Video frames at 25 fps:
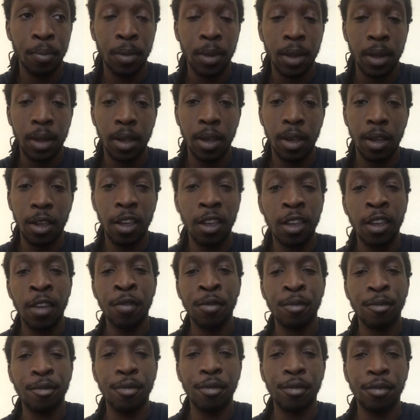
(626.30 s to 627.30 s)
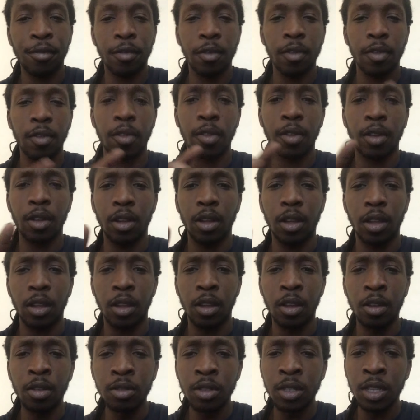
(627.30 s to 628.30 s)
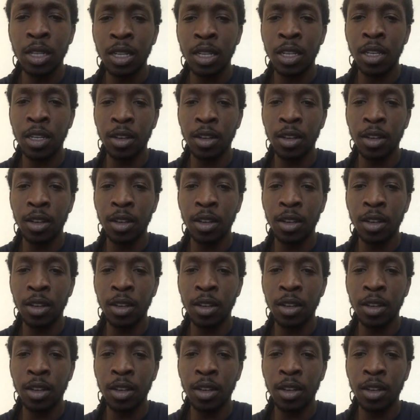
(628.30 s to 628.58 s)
If Houston could